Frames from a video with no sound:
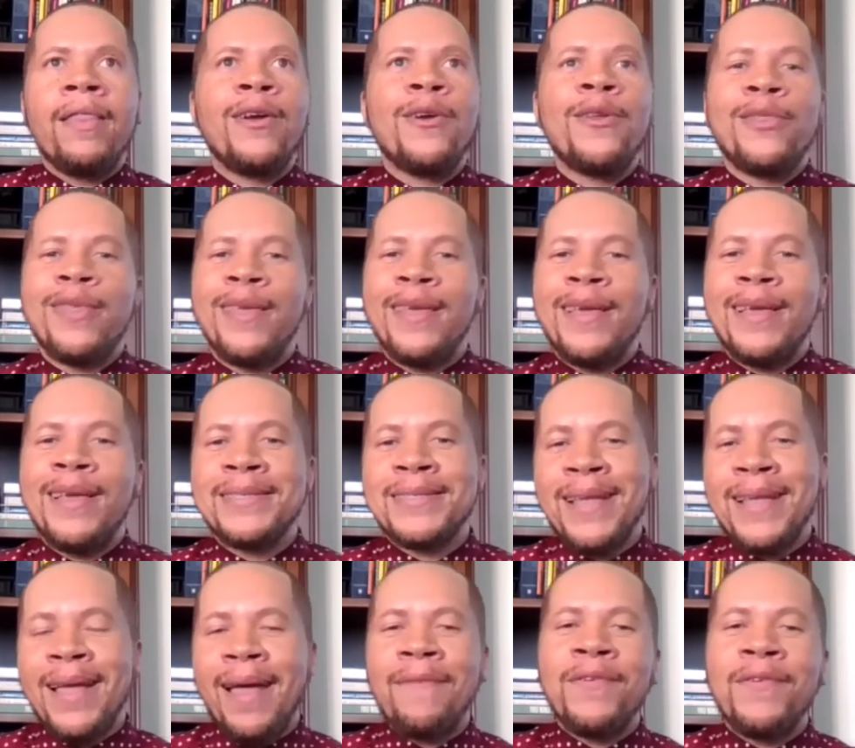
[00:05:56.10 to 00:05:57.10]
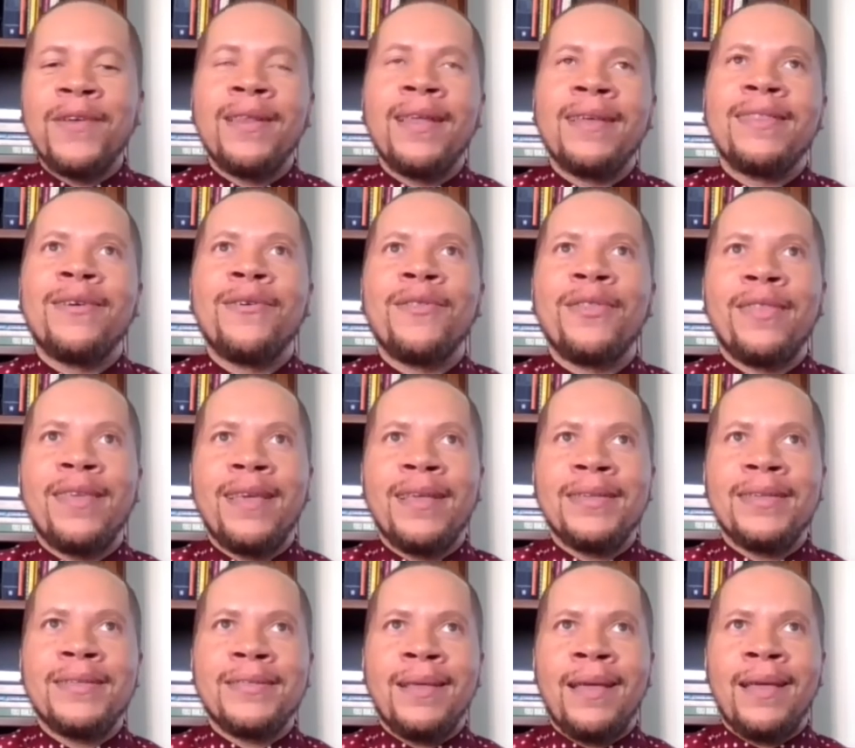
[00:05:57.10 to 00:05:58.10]
I feel like there are
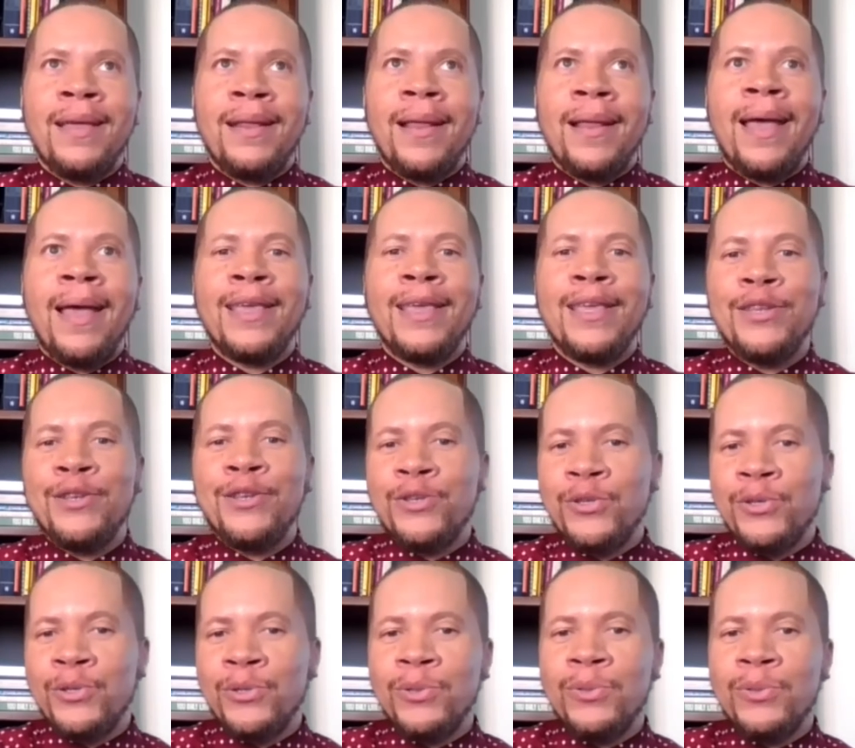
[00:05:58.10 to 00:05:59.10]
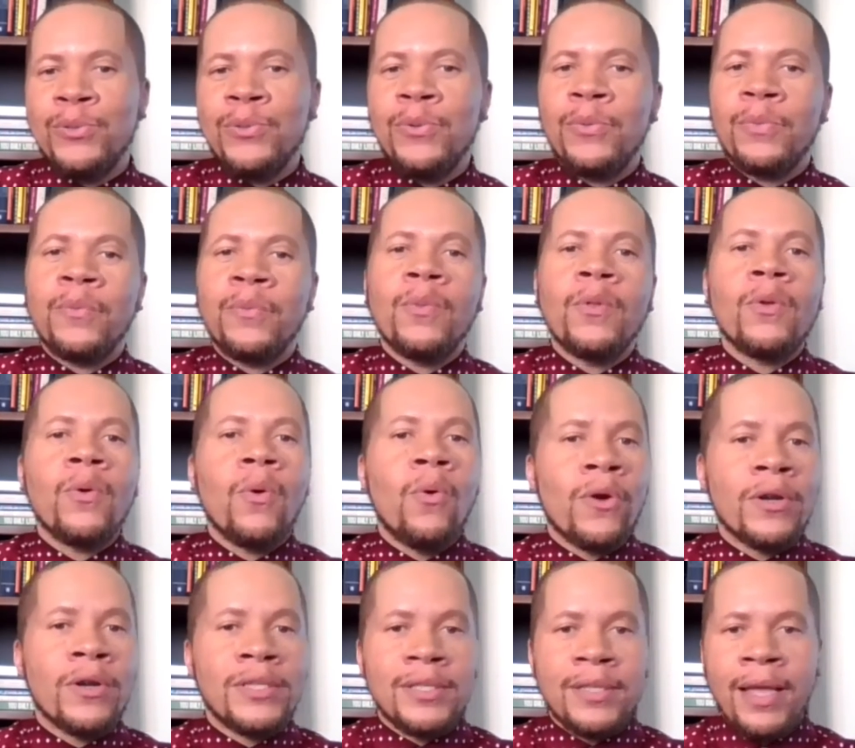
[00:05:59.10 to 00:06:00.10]
things that I can do
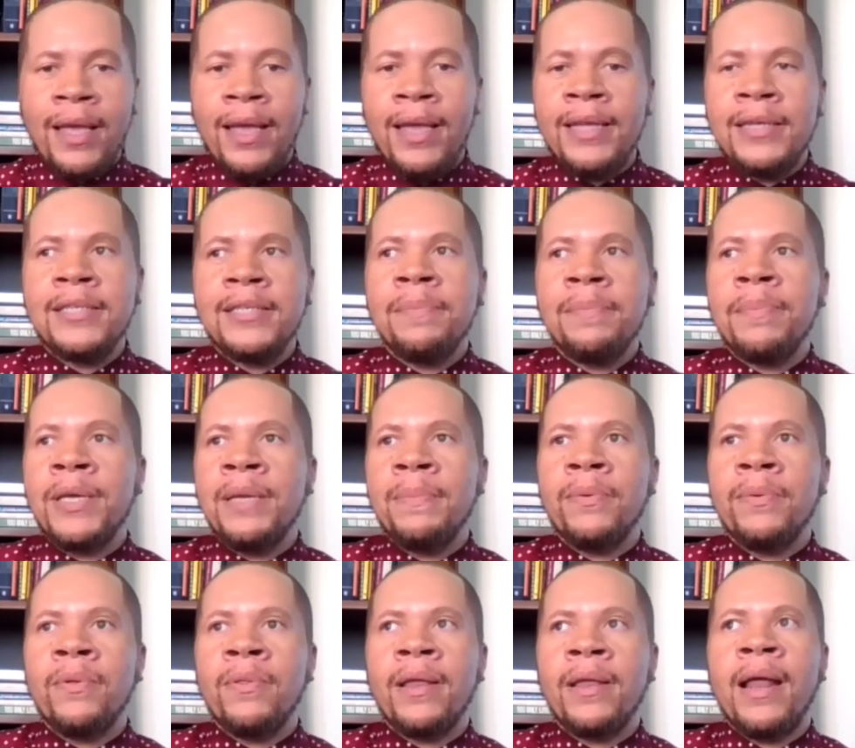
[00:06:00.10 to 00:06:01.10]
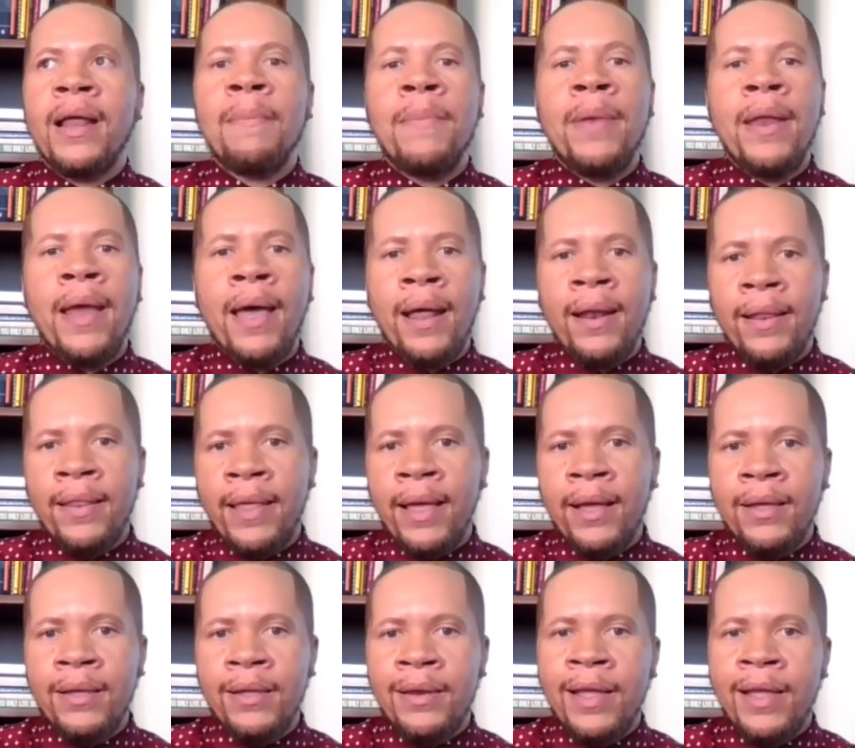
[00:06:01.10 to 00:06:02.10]
or say to people that I'm not
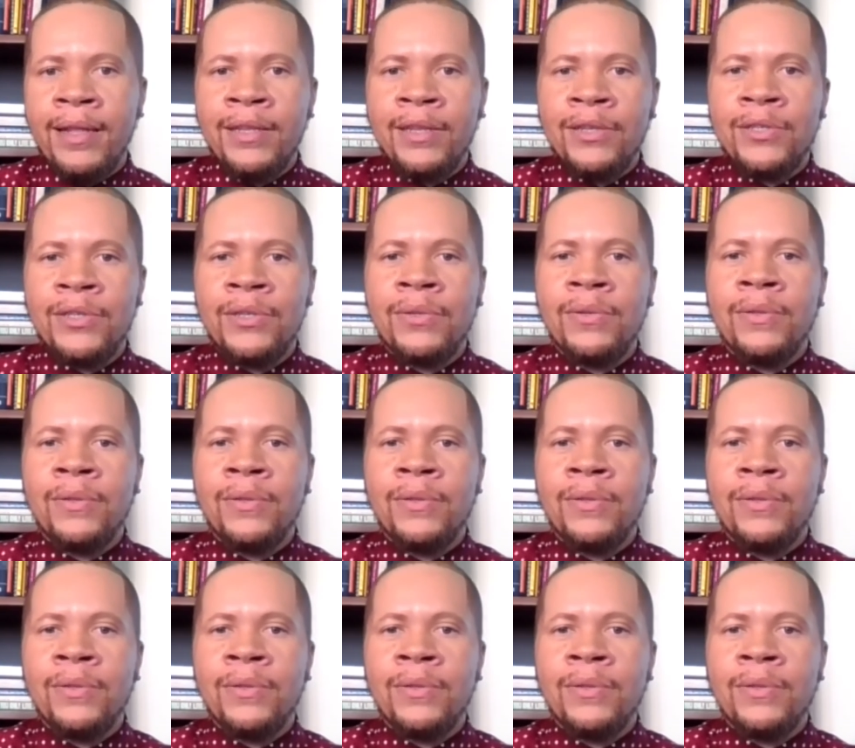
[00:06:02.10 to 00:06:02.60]
that connected